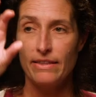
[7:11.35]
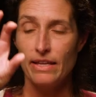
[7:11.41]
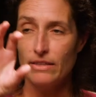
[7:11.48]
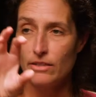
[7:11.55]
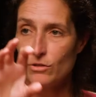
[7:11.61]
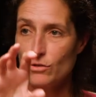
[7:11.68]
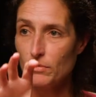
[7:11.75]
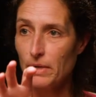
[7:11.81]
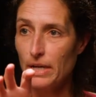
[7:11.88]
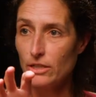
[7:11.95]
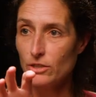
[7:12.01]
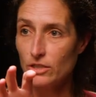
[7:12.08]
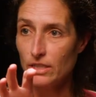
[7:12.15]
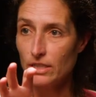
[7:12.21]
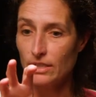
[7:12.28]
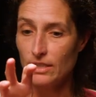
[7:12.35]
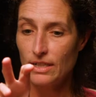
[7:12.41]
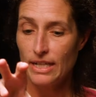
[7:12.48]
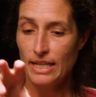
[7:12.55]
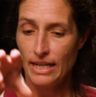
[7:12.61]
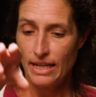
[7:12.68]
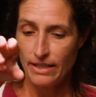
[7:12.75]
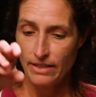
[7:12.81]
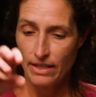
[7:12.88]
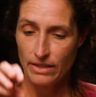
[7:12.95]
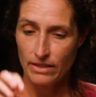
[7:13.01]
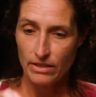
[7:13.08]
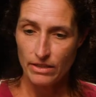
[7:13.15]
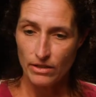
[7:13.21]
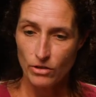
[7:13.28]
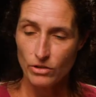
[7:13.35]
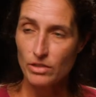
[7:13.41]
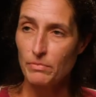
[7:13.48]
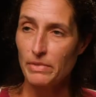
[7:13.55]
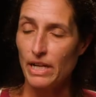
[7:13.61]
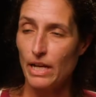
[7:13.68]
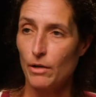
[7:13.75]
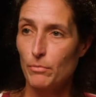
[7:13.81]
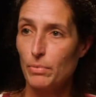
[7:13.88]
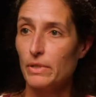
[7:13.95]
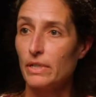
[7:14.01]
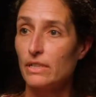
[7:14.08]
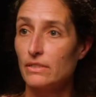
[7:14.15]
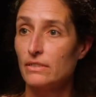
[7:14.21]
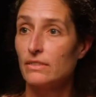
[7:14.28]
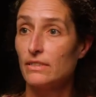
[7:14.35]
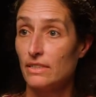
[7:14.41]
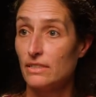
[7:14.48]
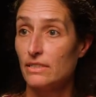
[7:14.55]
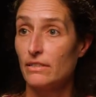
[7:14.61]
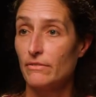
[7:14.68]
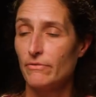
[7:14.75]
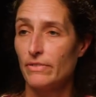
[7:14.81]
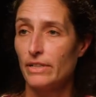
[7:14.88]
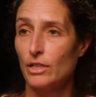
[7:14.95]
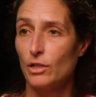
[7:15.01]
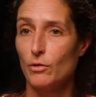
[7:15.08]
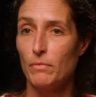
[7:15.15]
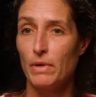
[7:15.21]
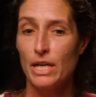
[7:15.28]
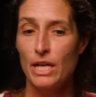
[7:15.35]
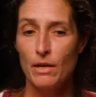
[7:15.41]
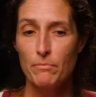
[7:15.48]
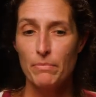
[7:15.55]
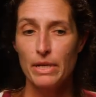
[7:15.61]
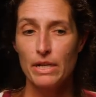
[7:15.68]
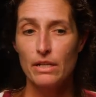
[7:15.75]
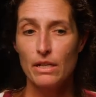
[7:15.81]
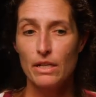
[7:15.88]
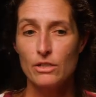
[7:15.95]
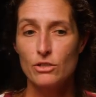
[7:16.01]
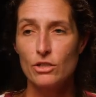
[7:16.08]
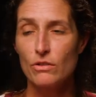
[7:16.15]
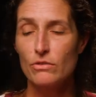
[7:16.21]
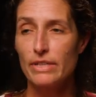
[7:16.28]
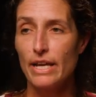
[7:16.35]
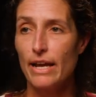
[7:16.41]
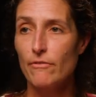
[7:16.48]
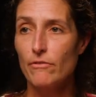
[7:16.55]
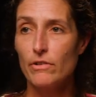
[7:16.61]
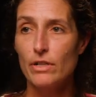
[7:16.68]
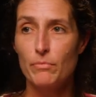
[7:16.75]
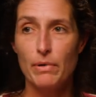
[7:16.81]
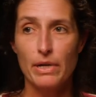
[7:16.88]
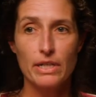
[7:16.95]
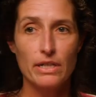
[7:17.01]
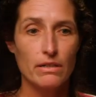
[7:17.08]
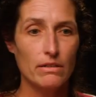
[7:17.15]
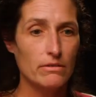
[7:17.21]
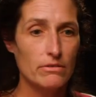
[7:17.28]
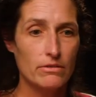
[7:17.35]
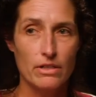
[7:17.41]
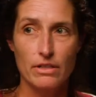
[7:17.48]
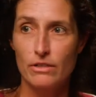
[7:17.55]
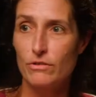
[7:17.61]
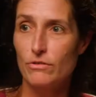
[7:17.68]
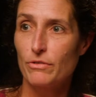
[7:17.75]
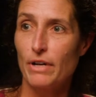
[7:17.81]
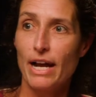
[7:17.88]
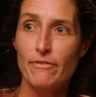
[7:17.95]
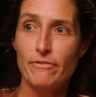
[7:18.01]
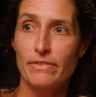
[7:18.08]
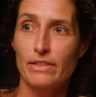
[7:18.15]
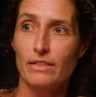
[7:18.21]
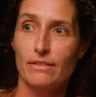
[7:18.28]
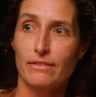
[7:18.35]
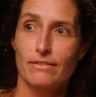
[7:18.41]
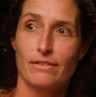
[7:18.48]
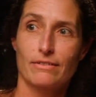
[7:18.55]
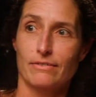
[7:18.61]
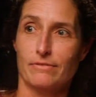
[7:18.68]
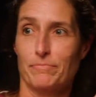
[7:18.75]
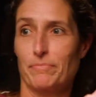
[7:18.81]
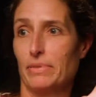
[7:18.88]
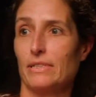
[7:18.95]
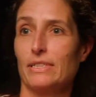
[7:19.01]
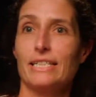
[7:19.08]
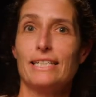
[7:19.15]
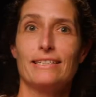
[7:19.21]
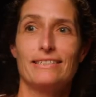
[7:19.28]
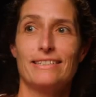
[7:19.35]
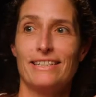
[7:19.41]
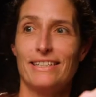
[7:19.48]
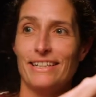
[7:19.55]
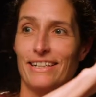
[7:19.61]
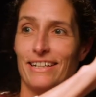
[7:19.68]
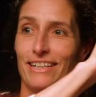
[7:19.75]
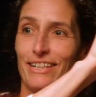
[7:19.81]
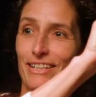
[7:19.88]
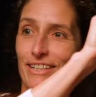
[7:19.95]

then the direction, and then the ultimate output is the film. But it shows everybody, the traffic police, the